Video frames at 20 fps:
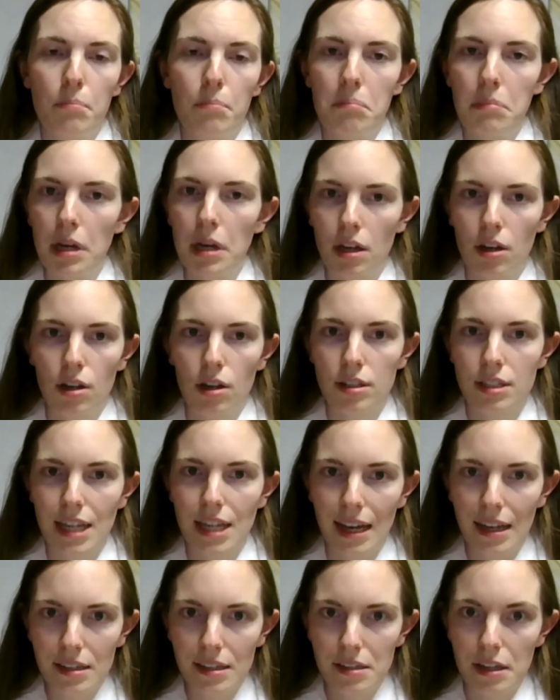But God
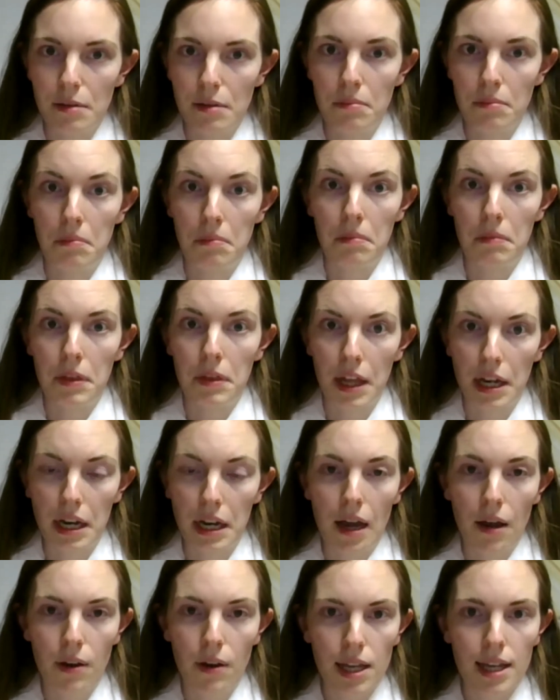tells him that
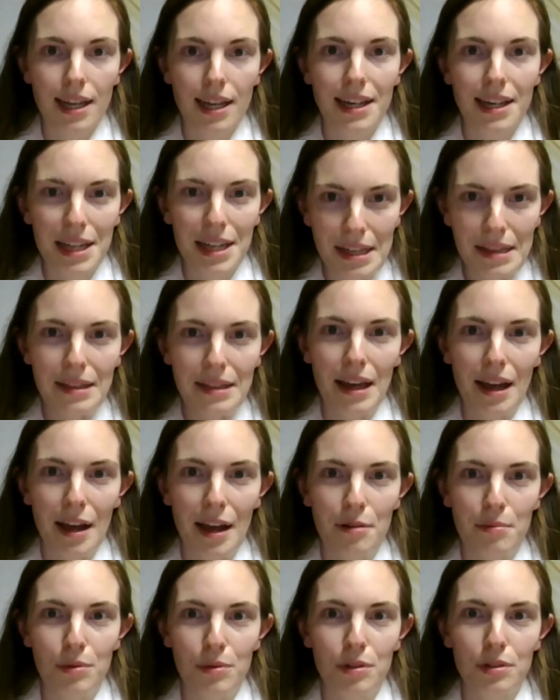now he can eat the
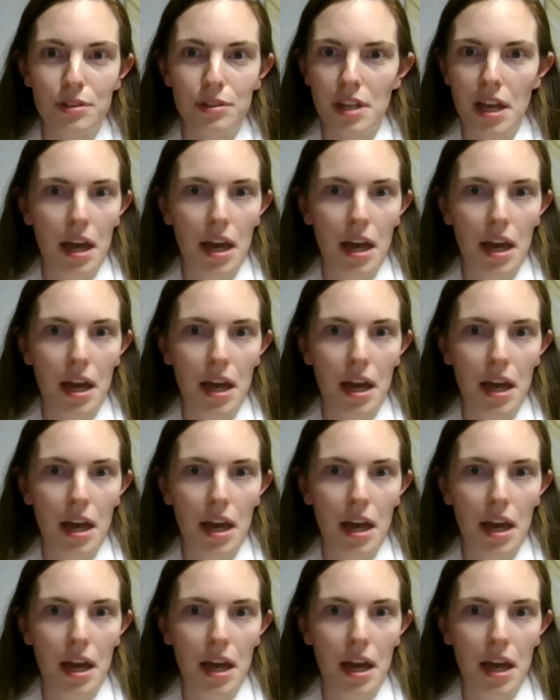animals